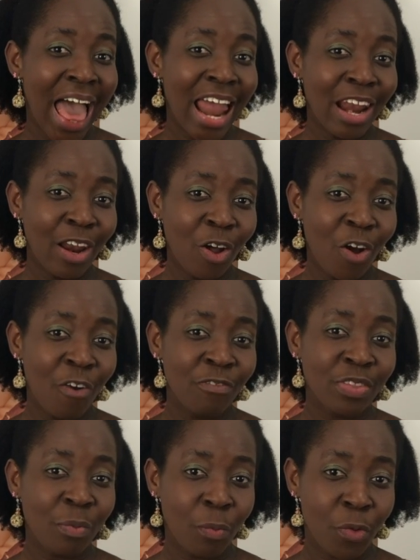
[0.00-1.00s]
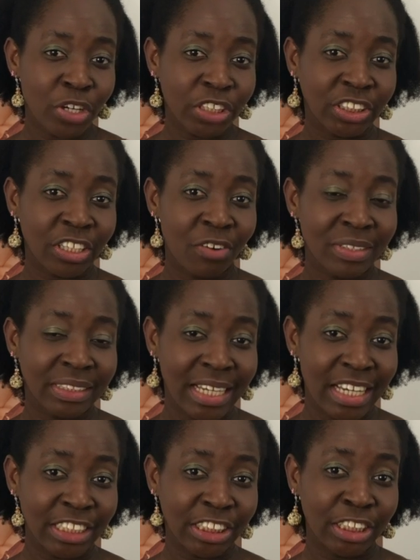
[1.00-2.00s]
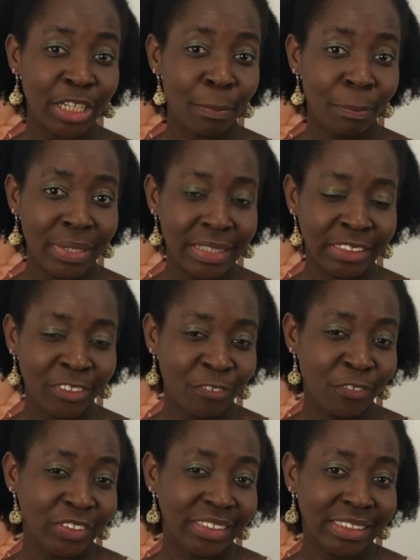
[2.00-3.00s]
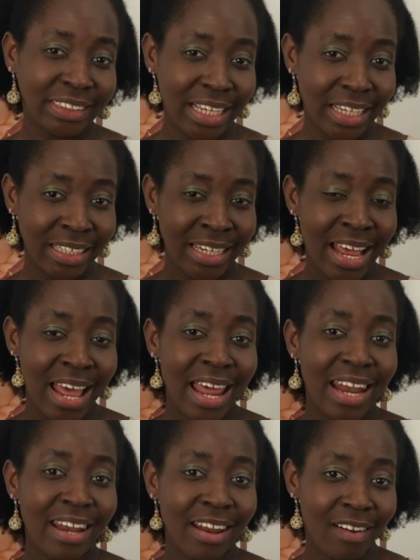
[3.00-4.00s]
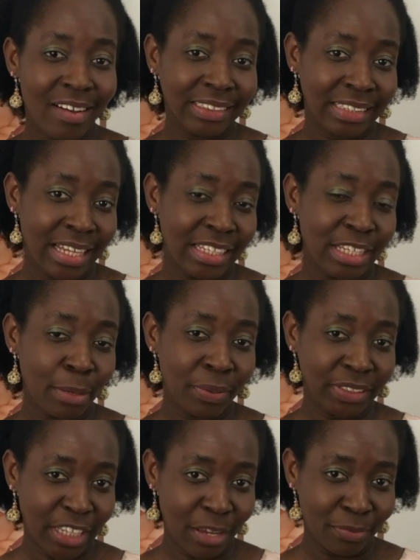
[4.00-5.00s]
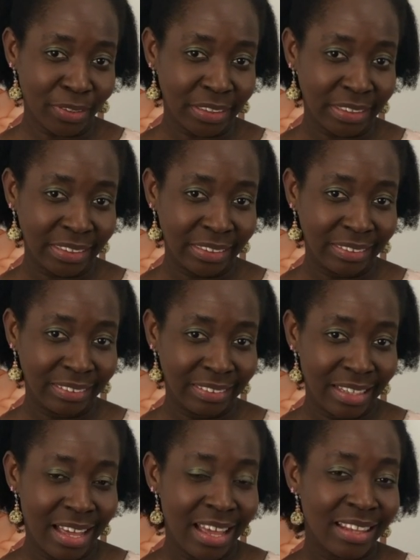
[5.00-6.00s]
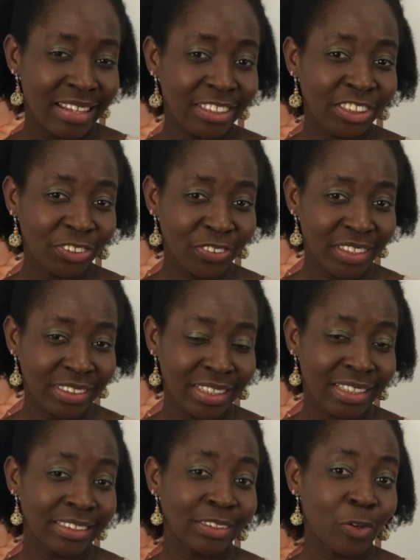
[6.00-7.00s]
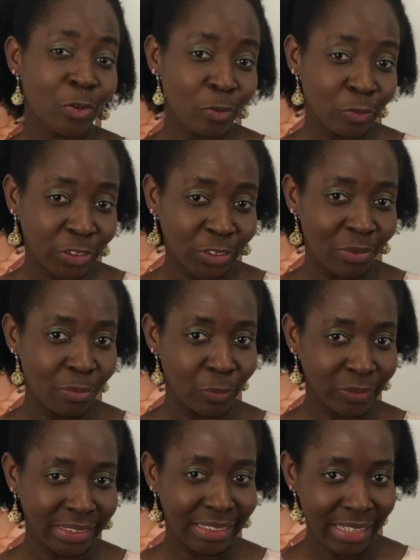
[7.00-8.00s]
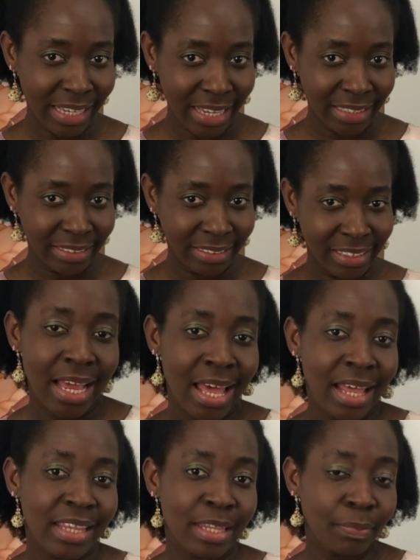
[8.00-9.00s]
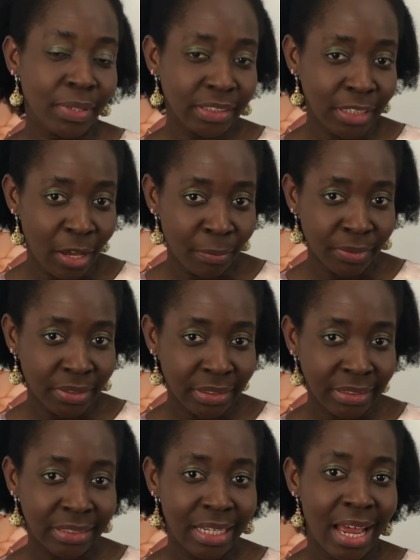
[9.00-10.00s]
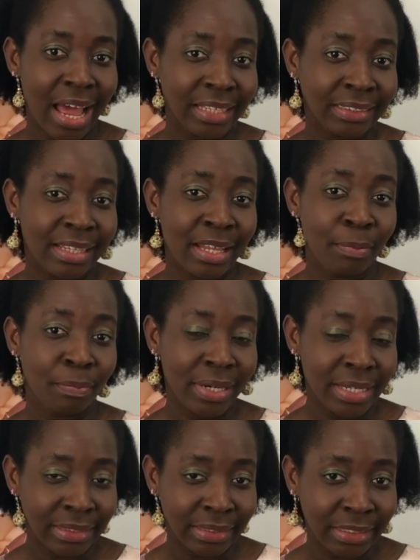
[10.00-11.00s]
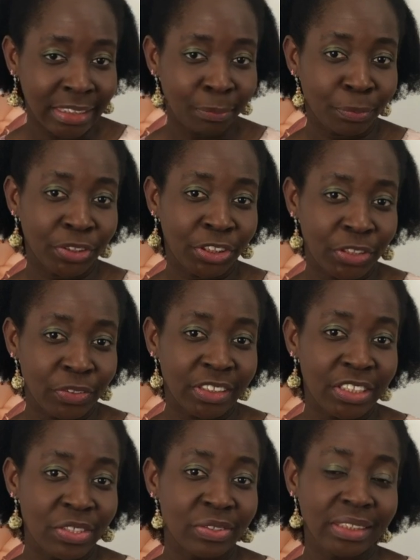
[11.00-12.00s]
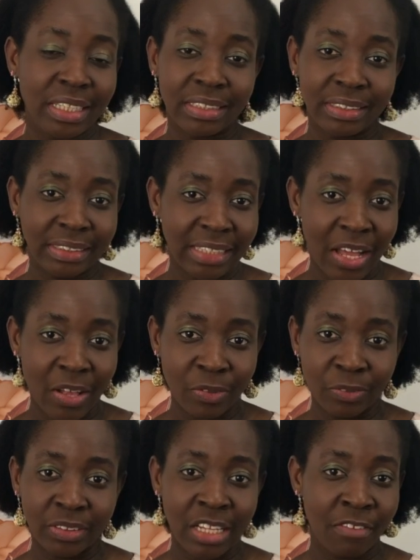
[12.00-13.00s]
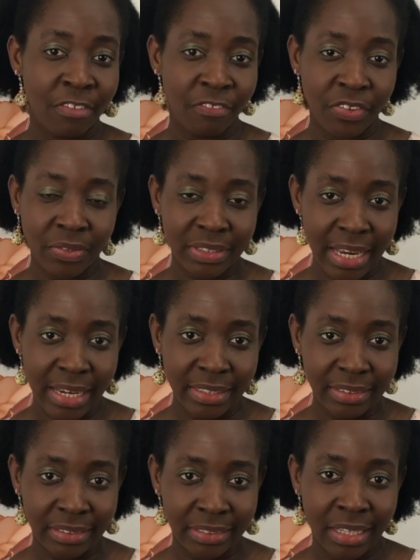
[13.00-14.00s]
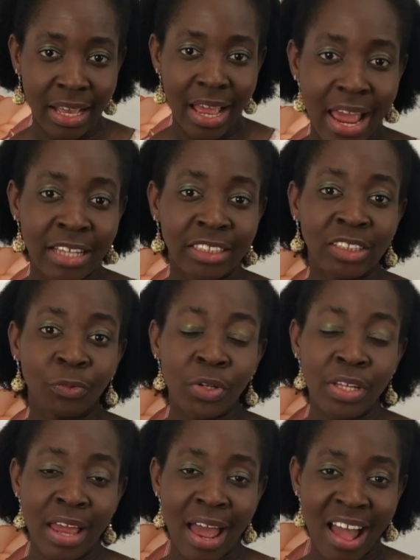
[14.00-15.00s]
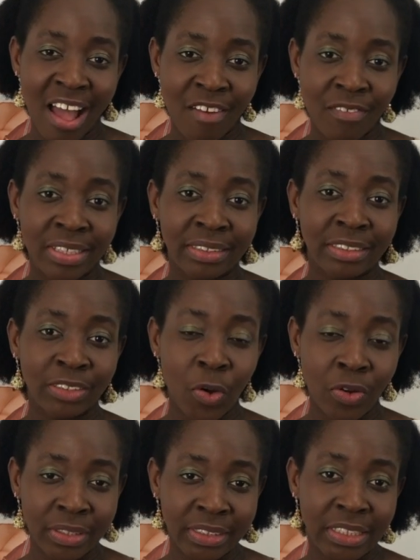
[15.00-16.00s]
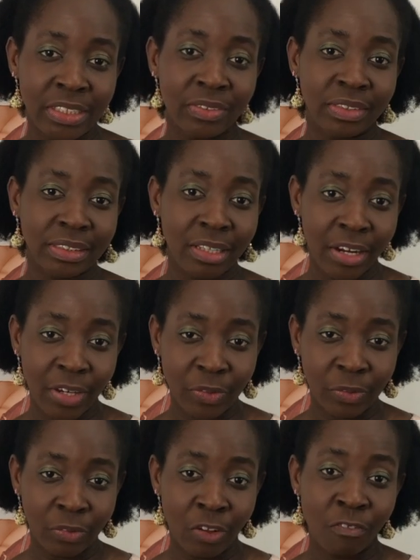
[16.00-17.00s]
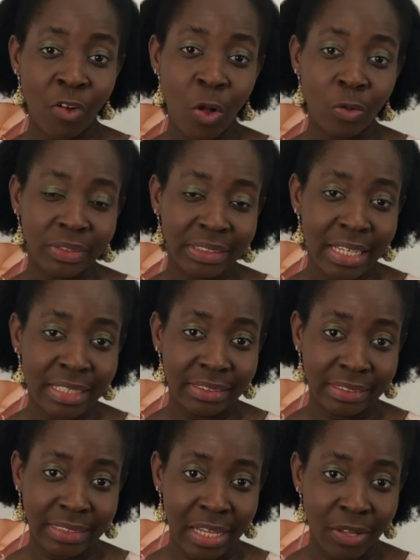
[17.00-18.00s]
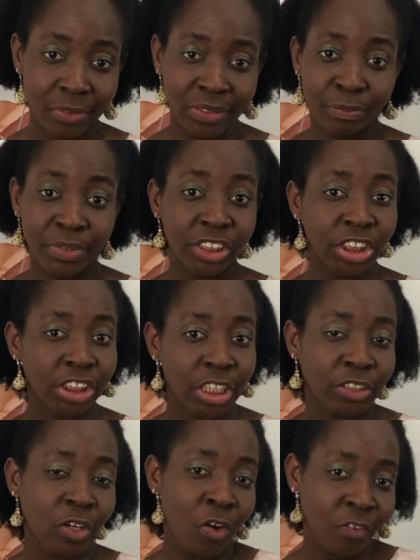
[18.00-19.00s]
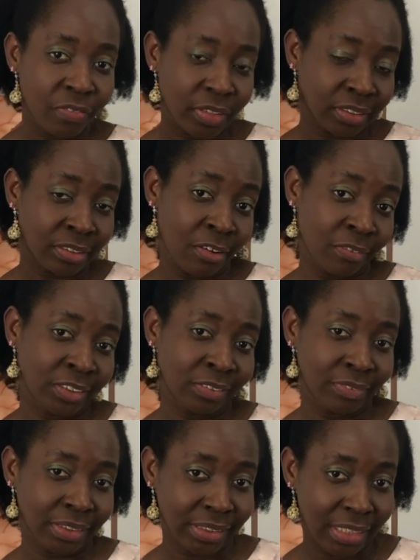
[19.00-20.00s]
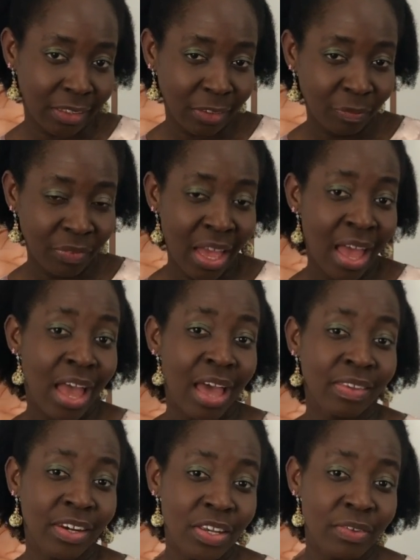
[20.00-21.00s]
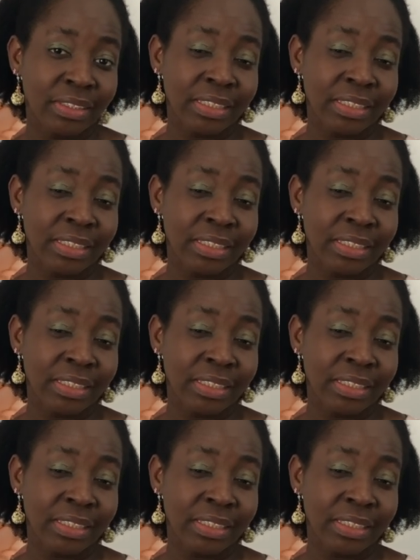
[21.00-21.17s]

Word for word: a lot of the moisture retention ability of your skin lies in the epidermis. This structure is also multi-layered. The epidermis has the ability to produce new skin cells every few days. And so what you have is this continuous cycle of old skin cells being shed off the surface of the skin and the new